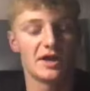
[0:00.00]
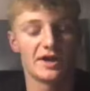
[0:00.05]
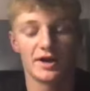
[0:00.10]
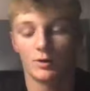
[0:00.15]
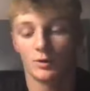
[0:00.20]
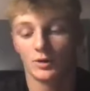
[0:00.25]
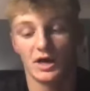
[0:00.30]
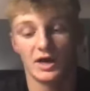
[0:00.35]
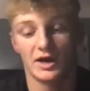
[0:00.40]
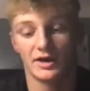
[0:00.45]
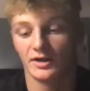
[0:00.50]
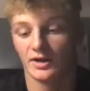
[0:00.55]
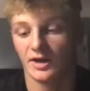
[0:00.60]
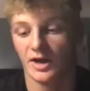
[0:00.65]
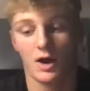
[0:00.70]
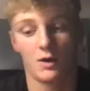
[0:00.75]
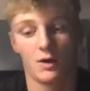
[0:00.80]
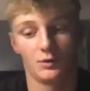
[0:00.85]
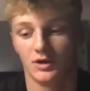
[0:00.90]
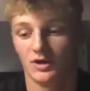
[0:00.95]
I
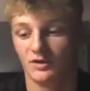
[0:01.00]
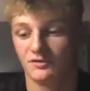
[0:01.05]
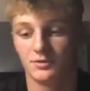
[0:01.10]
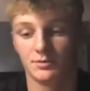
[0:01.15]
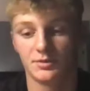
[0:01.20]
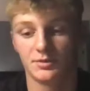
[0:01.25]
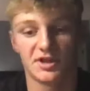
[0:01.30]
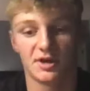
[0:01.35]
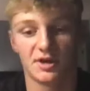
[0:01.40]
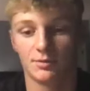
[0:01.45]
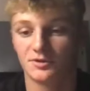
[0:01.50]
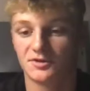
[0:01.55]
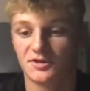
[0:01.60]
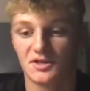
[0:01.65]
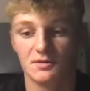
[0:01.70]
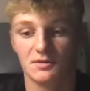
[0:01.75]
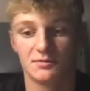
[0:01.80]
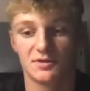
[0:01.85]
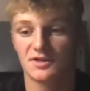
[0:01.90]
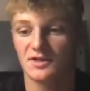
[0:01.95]
would love to be double
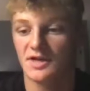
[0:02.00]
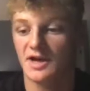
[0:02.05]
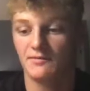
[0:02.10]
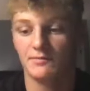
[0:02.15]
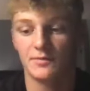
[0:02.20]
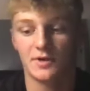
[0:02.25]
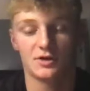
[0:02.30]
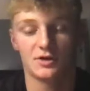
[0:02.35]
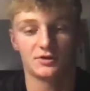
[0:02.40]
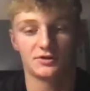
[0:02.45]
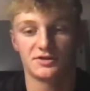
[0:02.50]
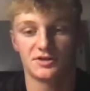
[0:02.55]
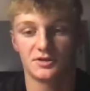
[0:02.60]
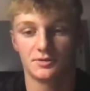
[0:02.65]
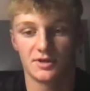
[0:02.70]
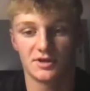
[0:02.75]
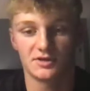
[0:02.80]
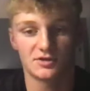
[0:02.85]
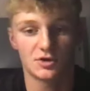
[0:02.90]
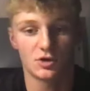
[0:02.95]
teamed and have my other
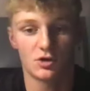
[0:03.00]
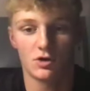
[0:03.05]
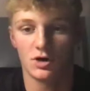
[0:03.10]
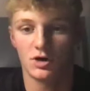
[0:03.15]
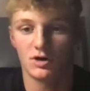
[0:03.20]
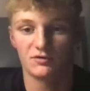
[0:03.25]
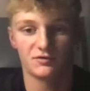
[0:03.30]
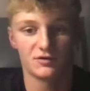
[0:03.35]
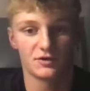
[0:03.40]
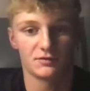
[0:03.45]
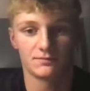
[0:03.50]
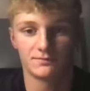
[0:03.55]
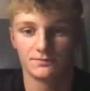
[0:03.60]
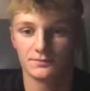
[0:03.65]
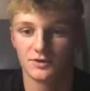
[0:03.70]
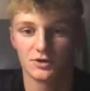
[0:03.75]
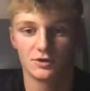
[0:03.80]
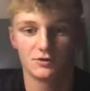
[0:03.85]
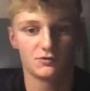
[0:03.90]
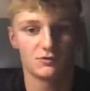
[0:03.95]
teammates go off for,
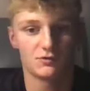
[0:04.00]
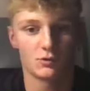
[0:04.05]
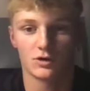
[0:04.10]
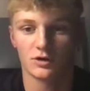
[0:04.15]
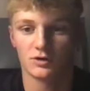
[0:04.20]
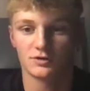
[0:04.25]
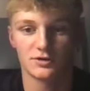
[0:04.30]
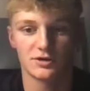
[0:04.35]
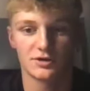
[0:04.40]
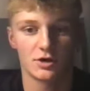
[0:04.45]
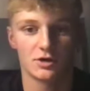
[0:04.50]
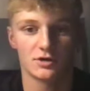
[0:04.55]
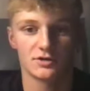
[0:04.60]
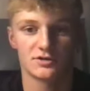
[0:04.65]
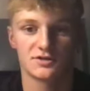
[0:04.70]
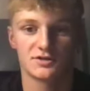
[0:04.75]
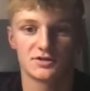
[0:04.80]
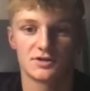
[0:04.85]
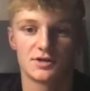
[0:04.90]
400 yards.